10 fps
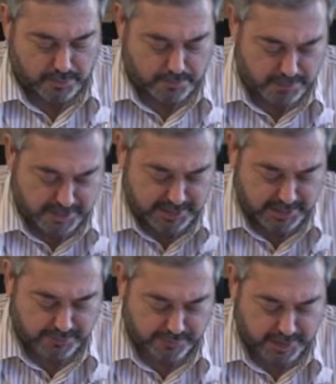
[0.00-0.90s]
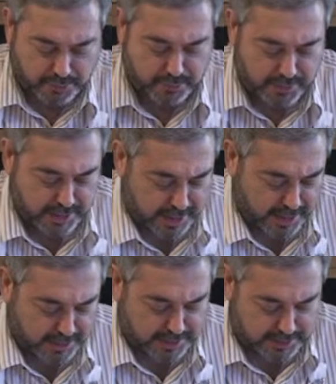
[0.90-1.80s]
mixing the flour with the
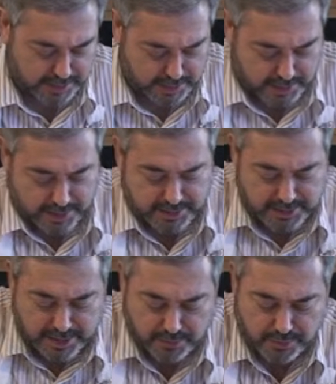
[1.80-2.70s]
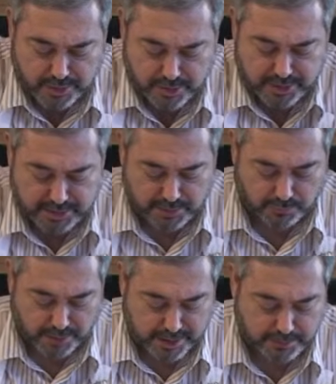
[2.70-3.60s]
eggs and seeing whether it's the
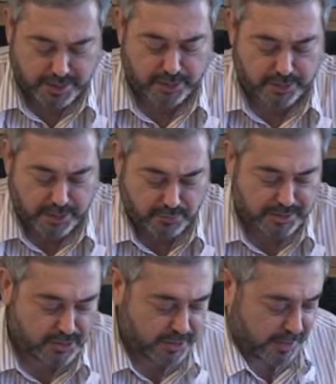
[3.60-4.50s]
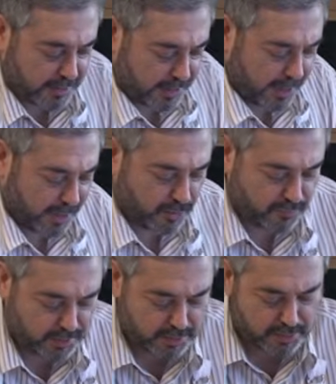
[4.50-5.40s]
right amount. Now, once you get the hang
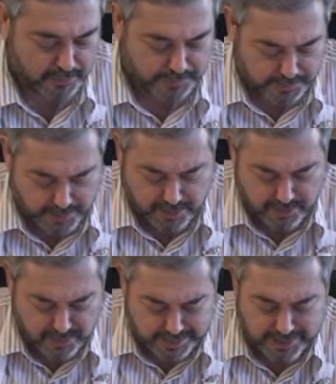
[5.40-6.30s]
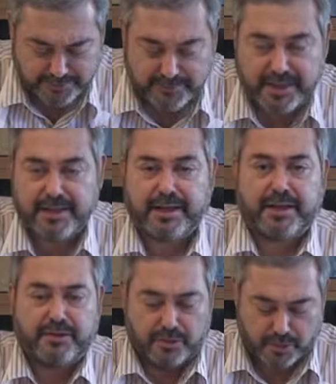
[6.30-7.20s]
of it, you'll get a feeling,
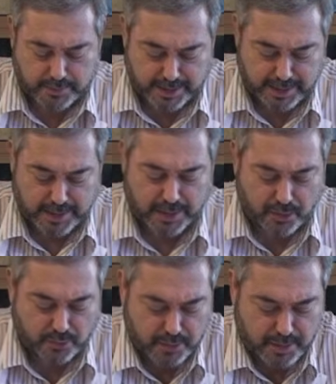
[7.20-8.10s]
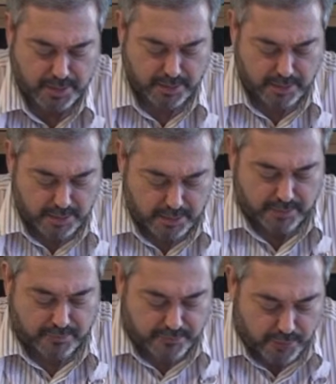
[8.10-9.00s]
by how
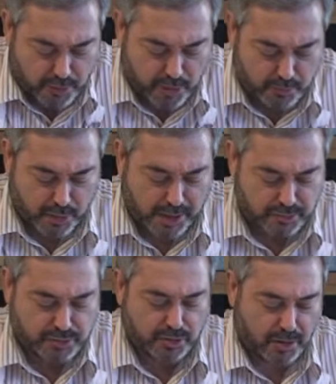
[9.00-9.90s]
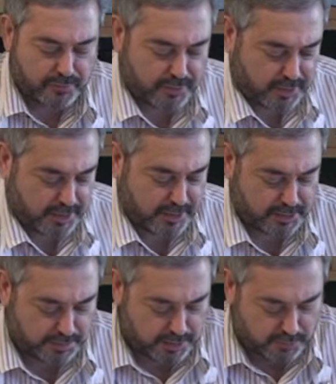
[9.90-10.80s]
firm or how soft it
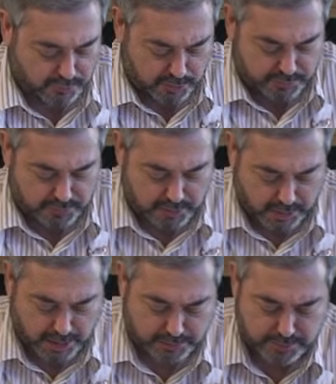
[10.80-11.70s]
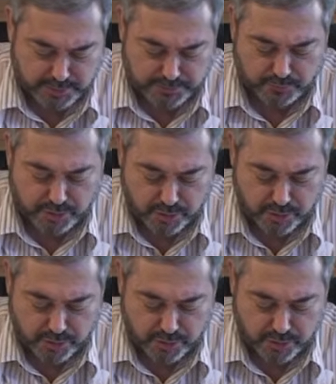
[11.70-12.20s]
is. But the first few times,